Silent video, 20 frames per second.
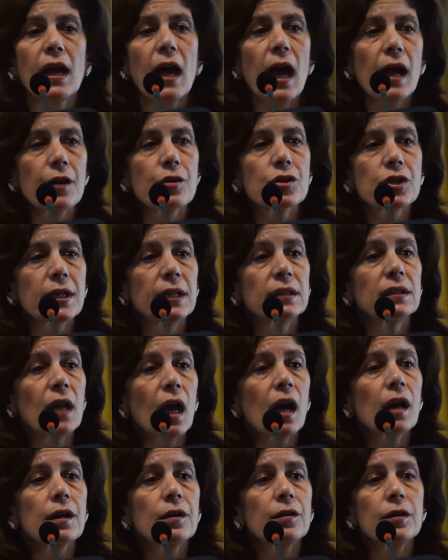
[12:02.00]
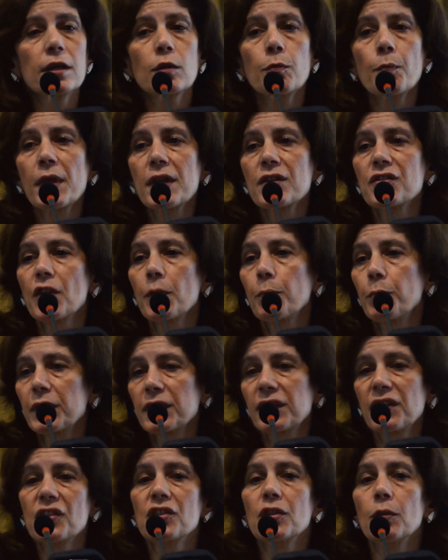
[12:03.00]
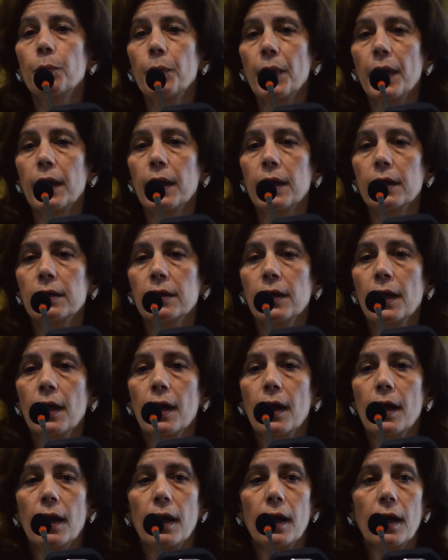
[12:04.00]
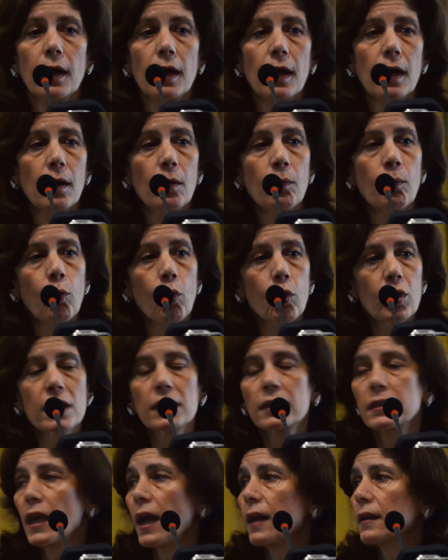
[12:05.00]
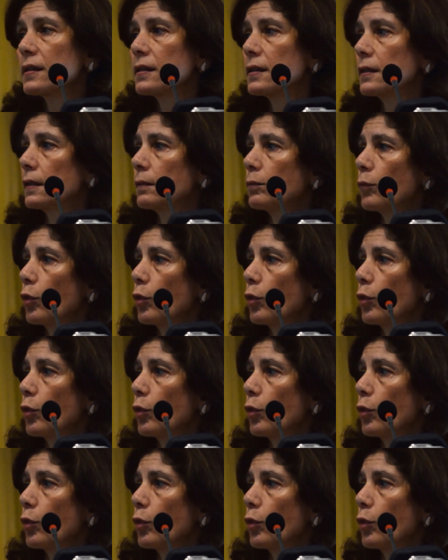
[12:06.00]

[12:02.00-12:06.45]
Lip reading: colors get darker, it means they participate more intensely.